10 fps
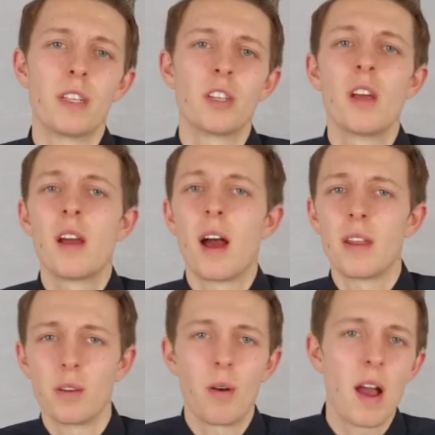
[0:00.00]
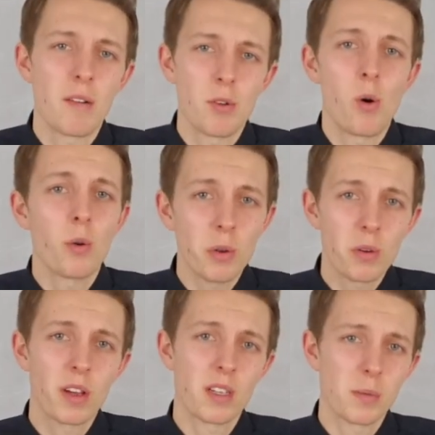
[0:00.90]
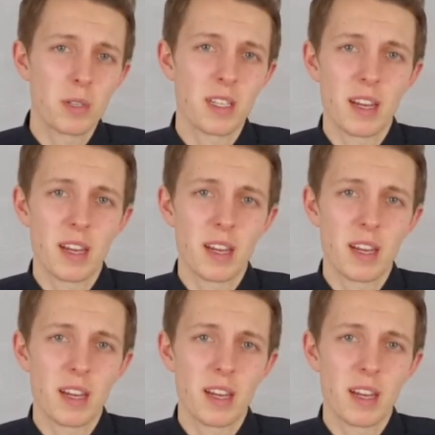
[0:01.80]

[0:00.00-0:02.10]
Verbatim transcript: fish. And you'll have all your customers